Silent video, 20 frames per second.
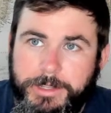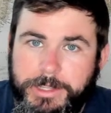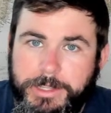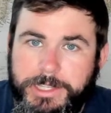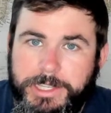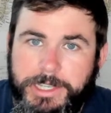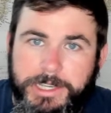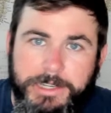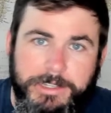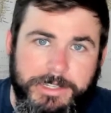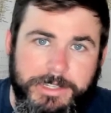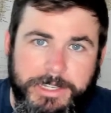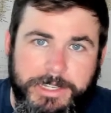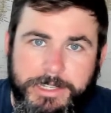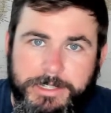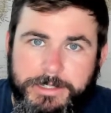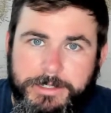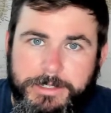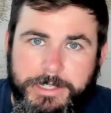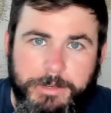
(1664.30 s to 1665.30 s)

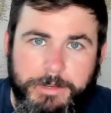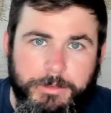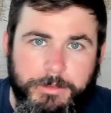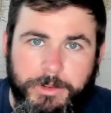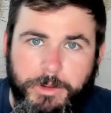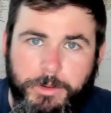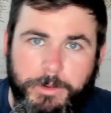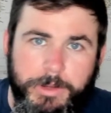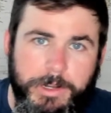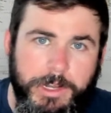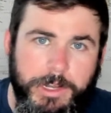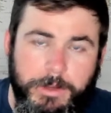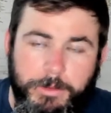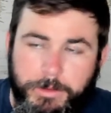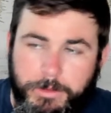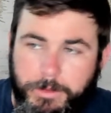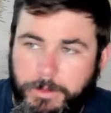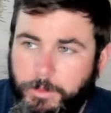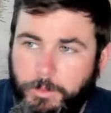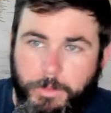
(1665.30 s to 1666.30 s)
dealings that were going on,
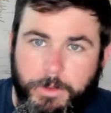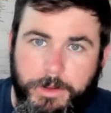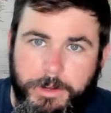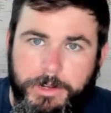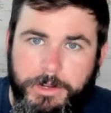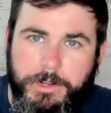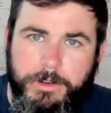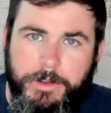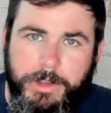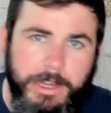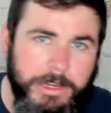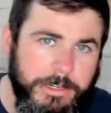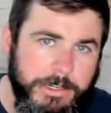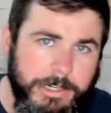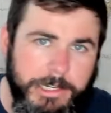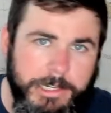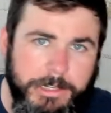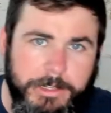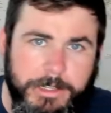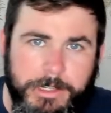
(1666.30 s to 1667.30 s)
or the one underground
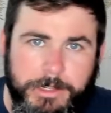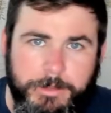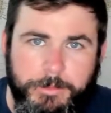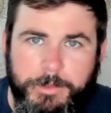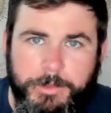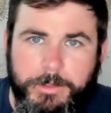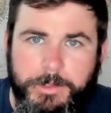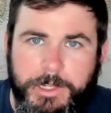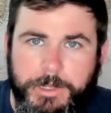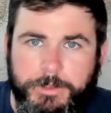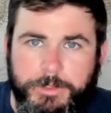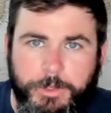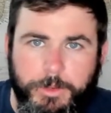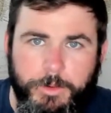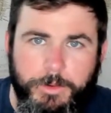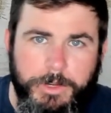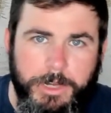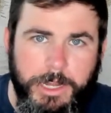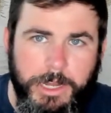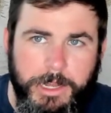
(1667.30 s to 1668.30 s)
dealing that was
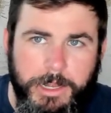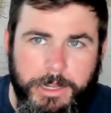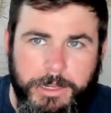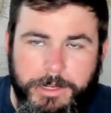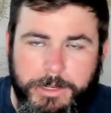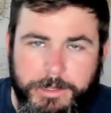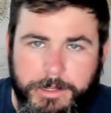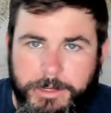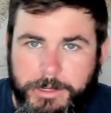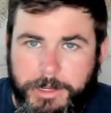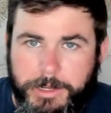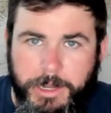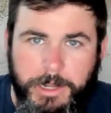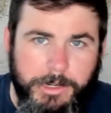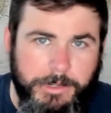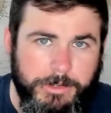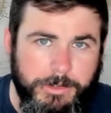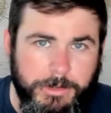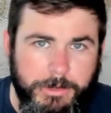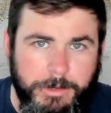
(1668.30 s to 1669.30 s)
going on, and the
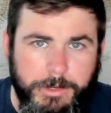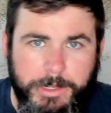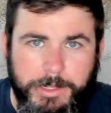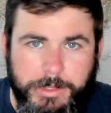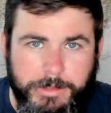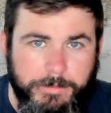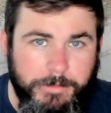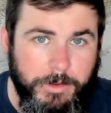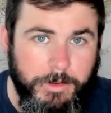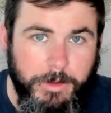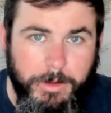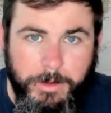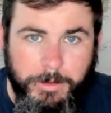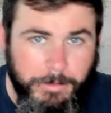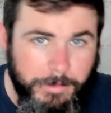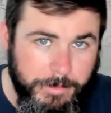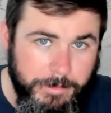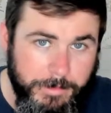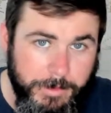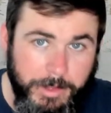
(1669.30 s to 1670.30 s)
doctor
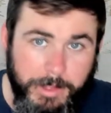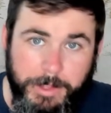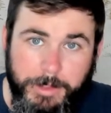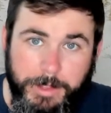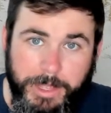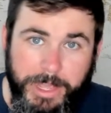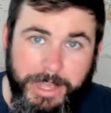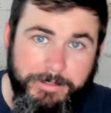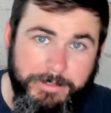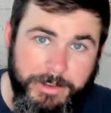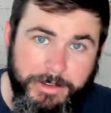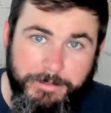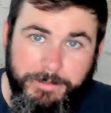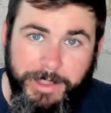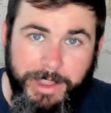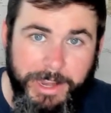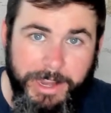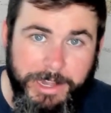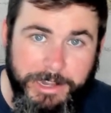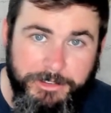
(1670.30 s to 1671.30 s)
involved and having an
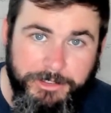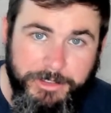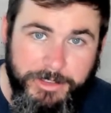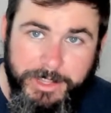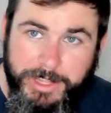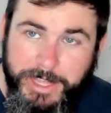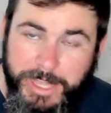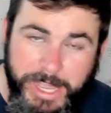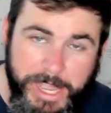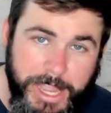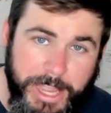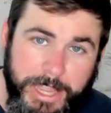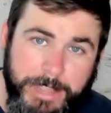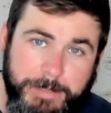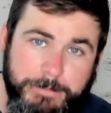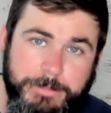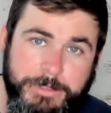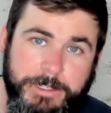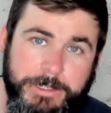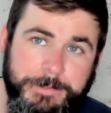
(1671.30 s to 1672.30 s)
advantage in the
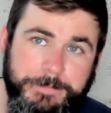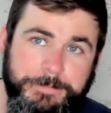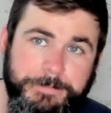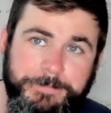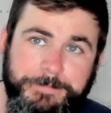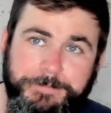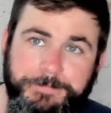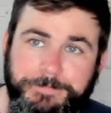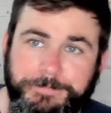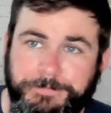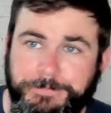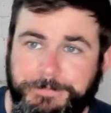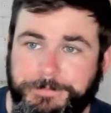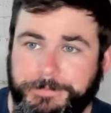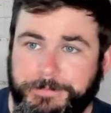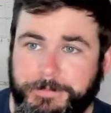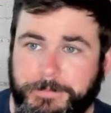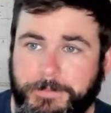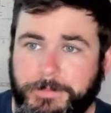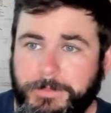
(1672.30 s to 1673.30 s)
games, and
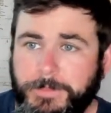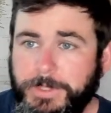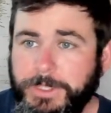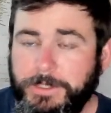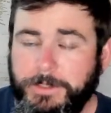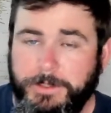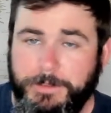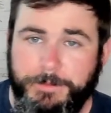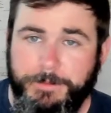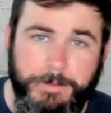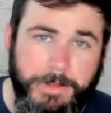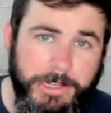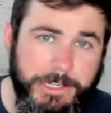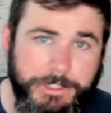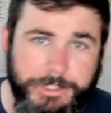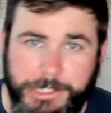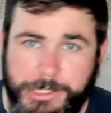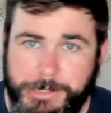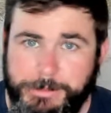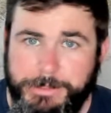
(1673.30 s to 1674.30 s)
the
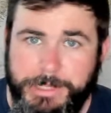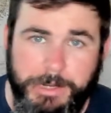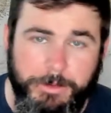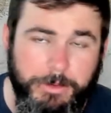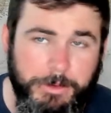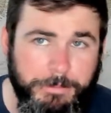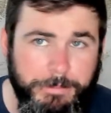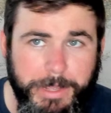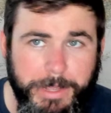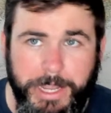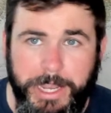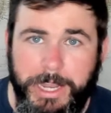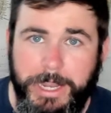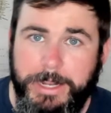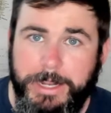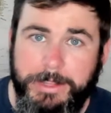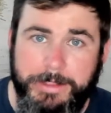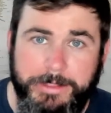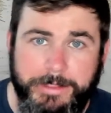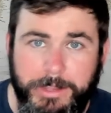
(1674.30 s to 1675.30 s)
friendships that were
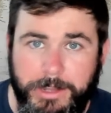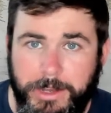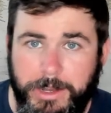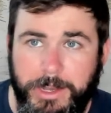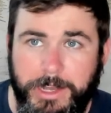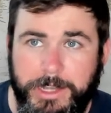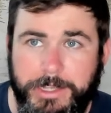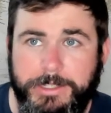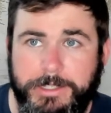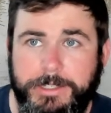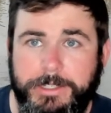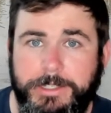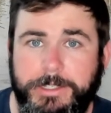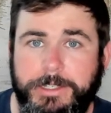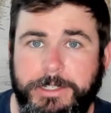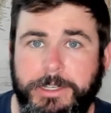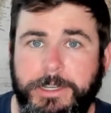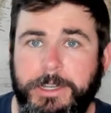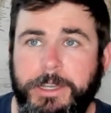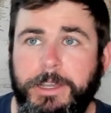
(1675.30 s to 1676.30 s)
made and
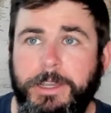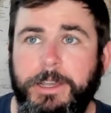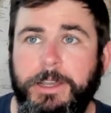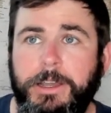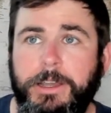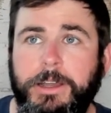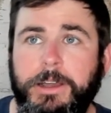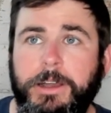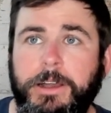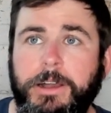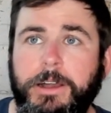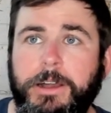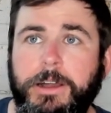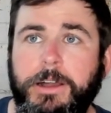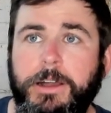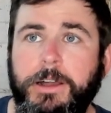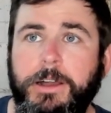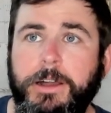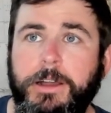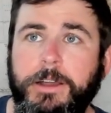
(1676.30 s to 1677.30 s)
lost.
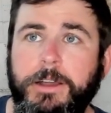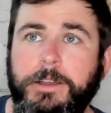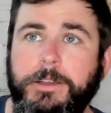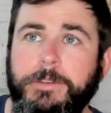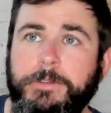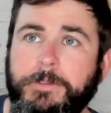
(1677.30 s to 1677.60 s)
The